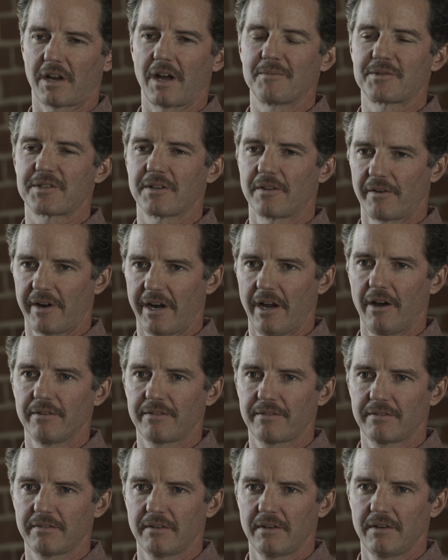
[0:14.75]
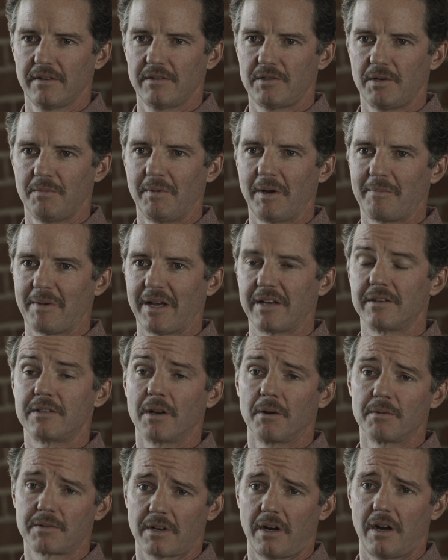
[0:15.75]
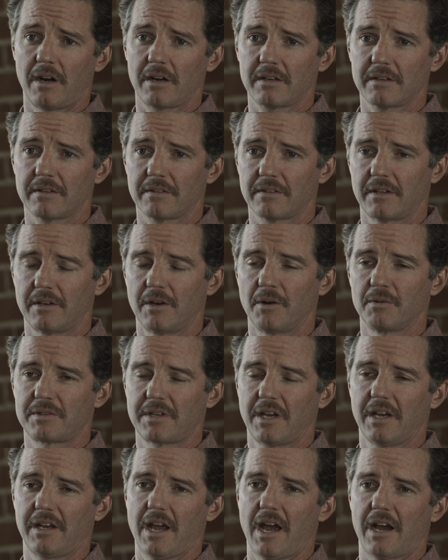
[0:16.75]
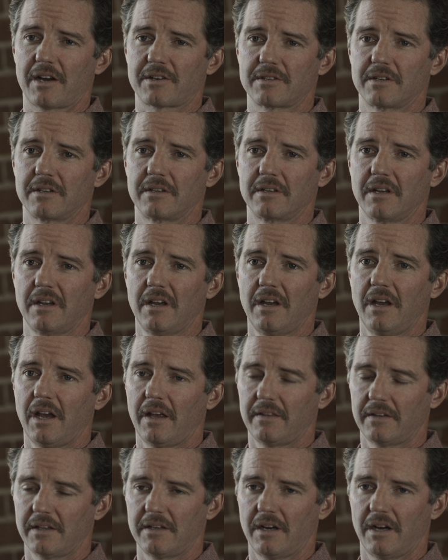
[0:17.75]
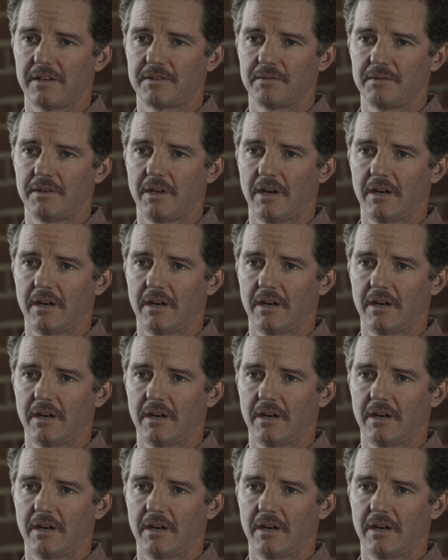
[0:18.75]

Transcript: it comes to their health, too many men don't talk, they don't take action, and they die too